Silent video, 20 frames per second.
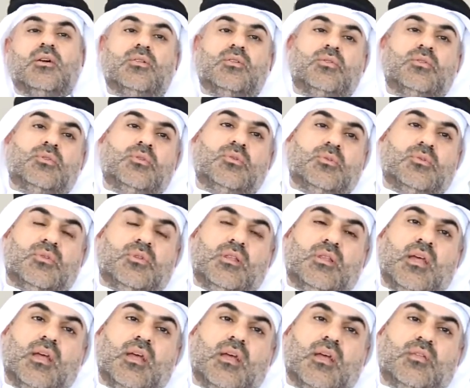to
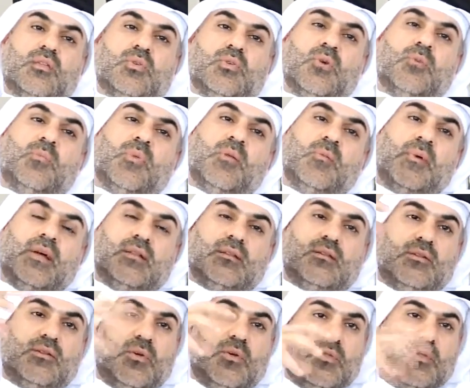implement
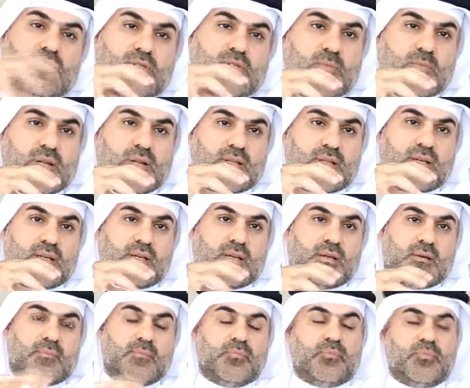it on this building.
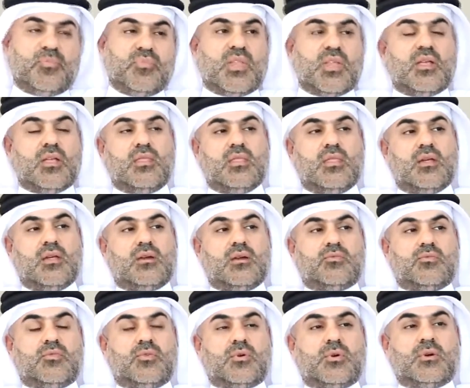
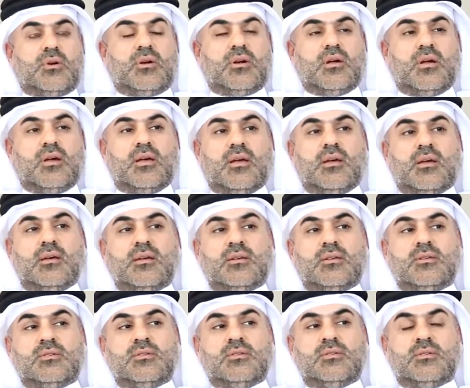Therefore,
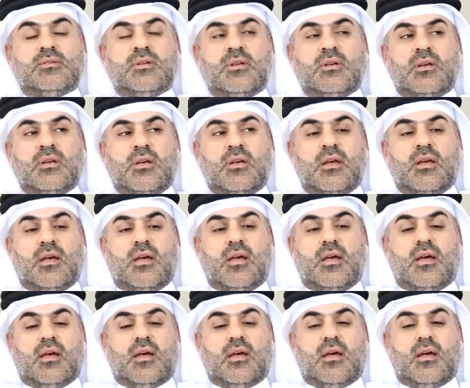is
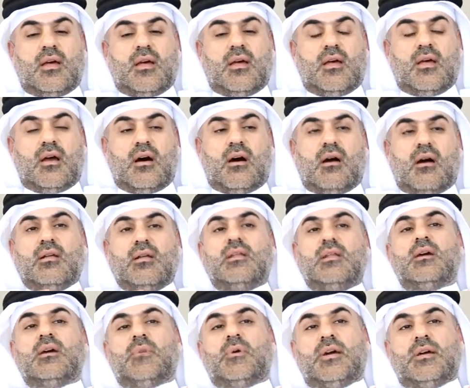
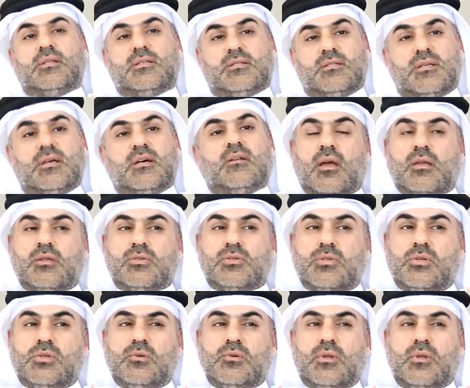idea by itself. It's
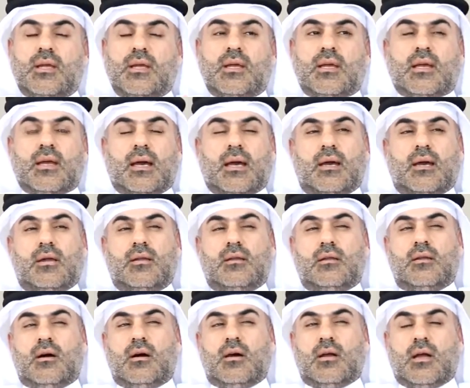unique, and
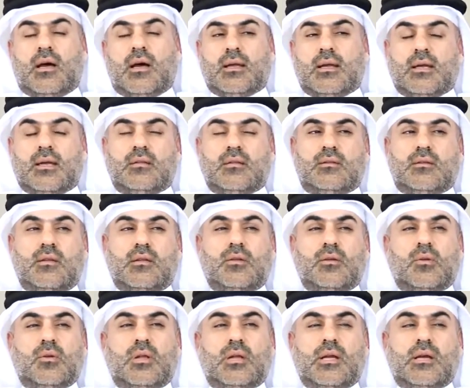I can tell you,
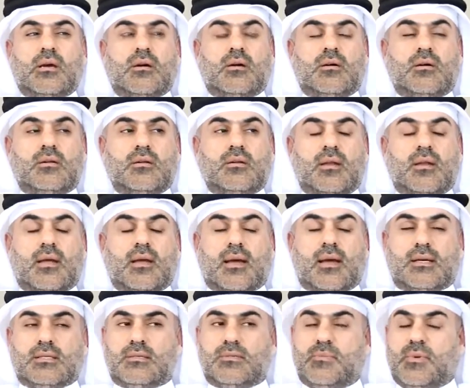Layan,
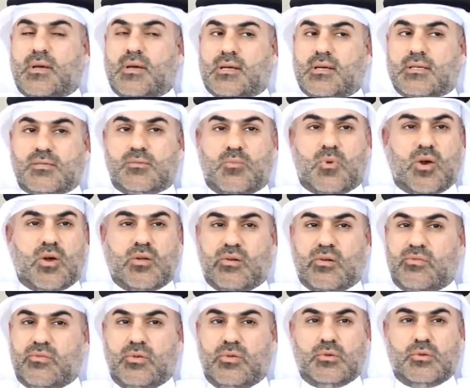as per as my
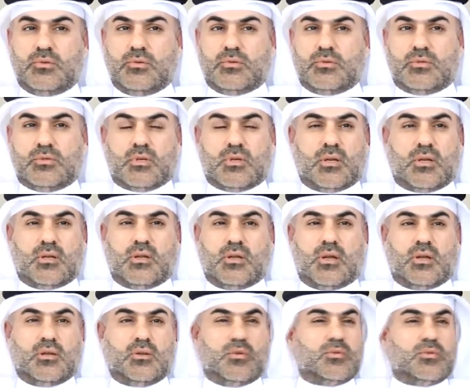reviews
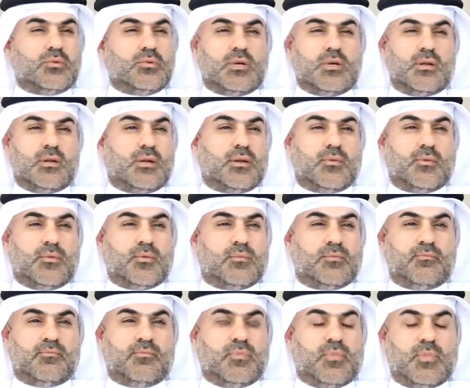and Google
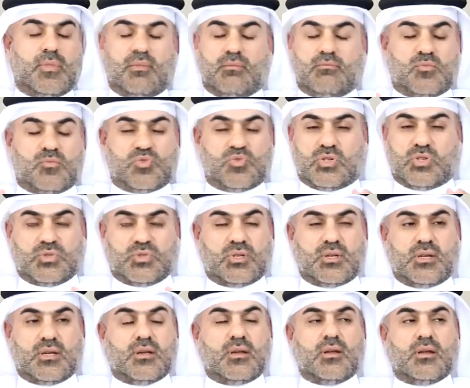and searching,